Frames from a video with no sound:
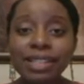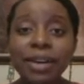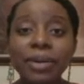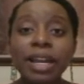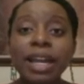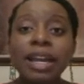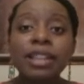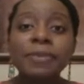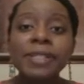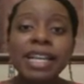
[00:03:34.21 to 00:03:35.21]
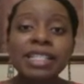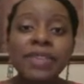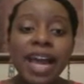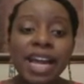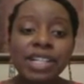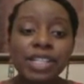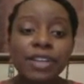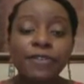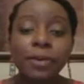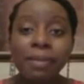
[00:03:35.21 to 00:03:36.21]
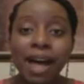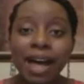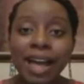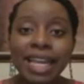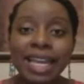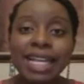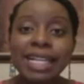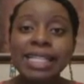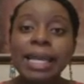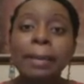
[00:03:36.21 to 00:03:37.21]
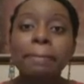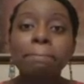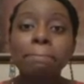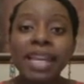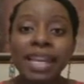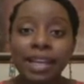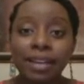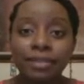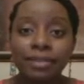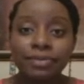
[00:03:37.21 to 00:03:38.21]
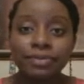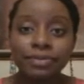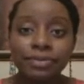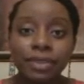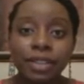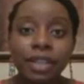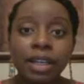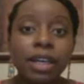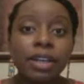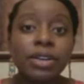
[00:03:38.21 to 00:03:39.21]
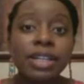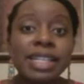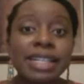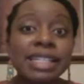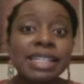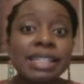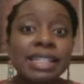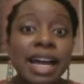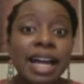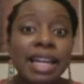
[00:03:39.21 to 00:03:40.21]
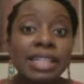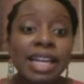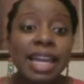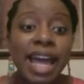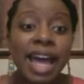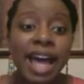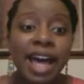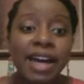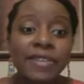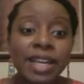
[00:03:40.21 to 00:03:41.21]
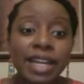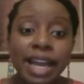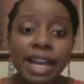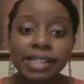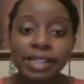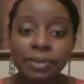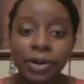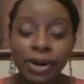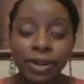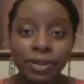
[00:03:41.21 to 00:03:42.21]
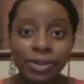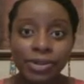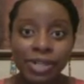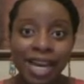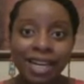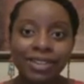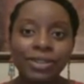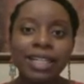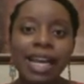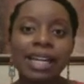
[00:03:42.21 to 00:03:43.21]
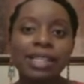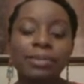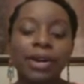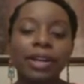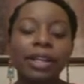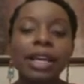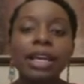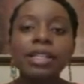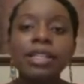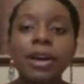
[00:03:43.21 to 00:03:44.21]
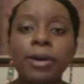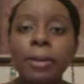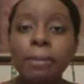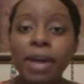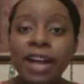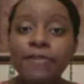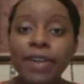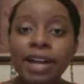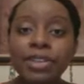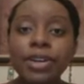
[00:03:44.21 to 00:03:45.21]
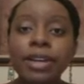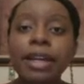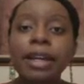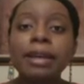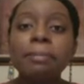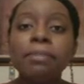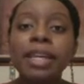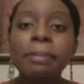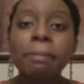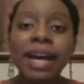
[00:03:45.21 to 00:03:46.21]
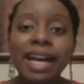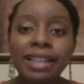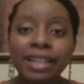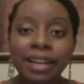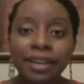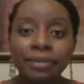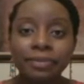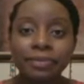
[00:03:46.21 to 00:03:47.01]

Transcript: So the possessive adjective for my is mi. Notice that does not have an accent mark. Do not include an accent mark. So my father, mi padre.